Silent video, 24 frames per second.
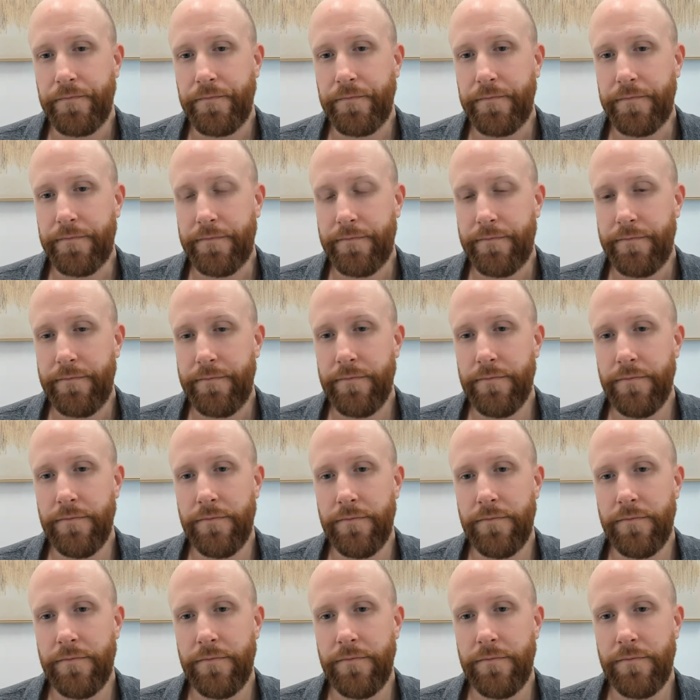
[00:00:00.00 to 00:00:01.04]

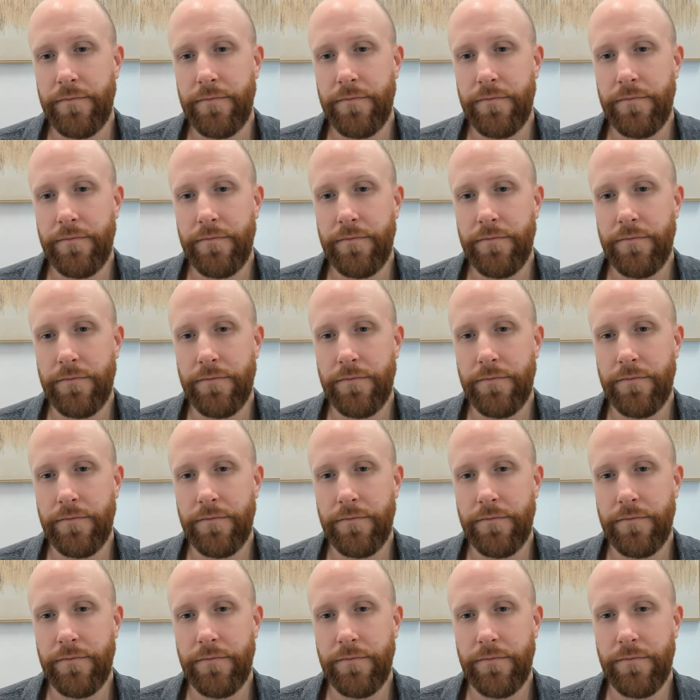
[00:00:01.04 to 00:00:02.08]

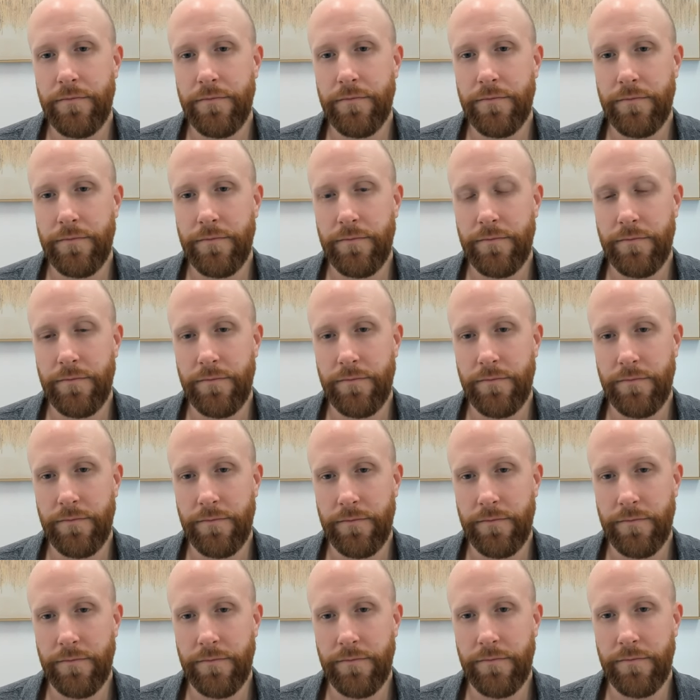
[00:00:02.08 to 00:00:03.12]

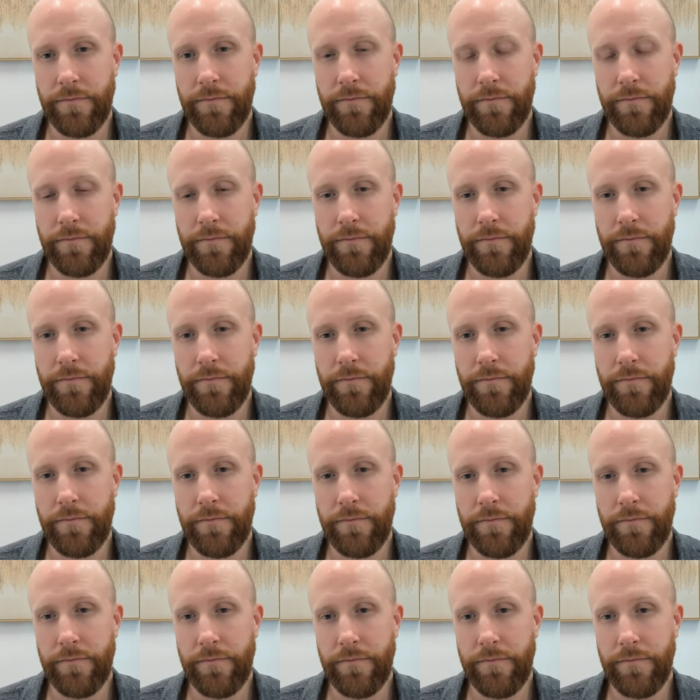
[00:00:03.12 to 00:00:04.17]

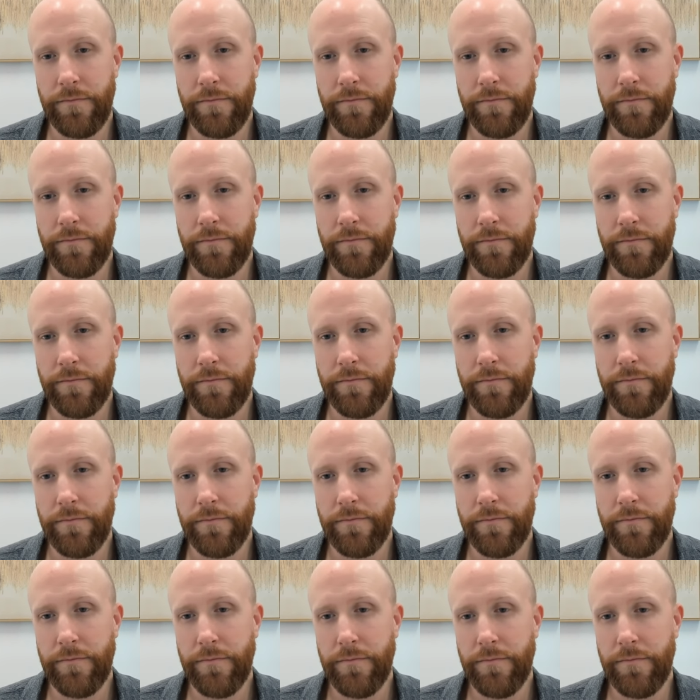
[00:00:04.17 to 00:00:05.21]

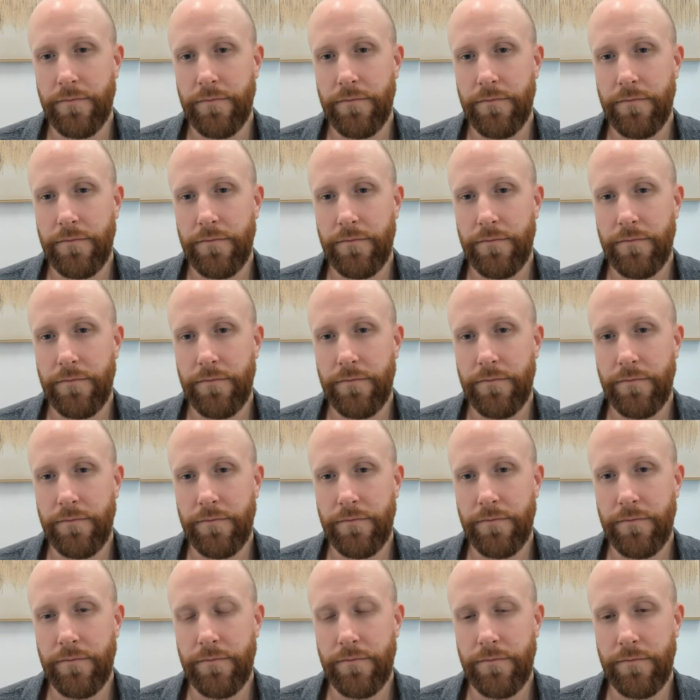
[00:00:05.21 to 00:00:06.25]

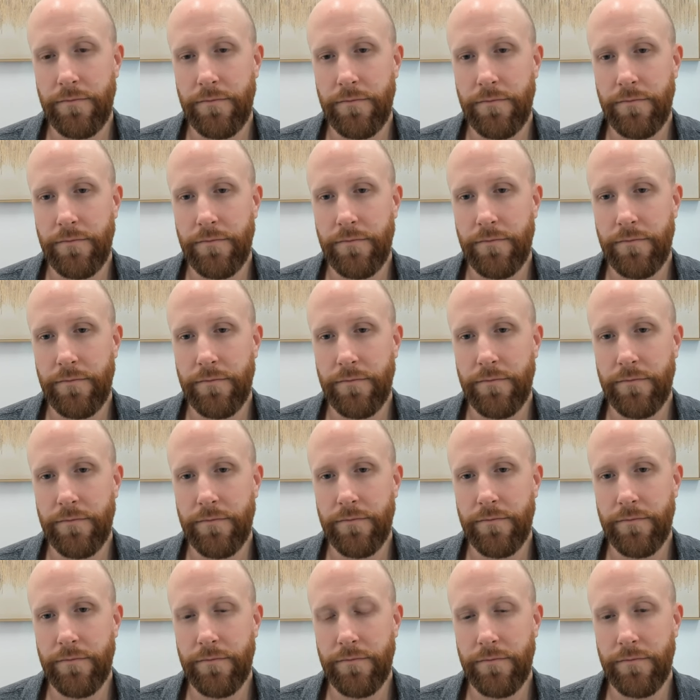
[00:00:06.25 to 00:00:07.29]

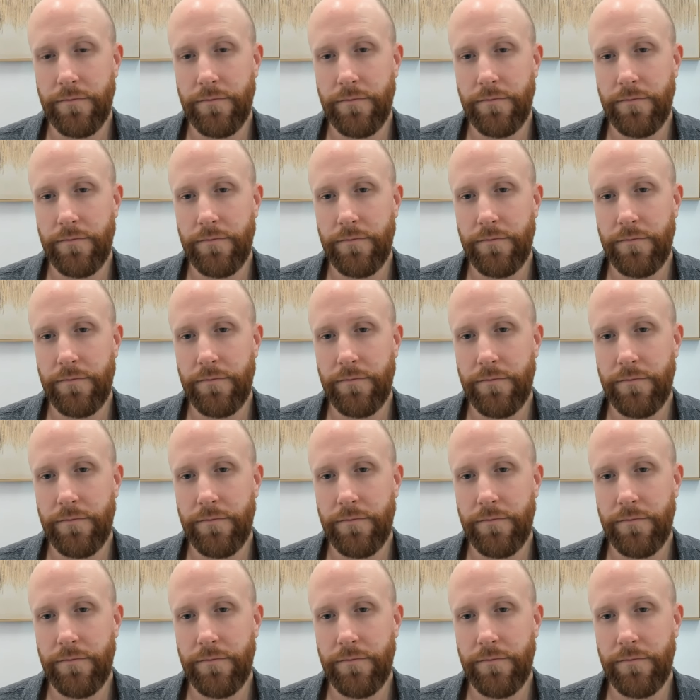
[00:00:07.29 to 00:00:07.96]
(not speaking)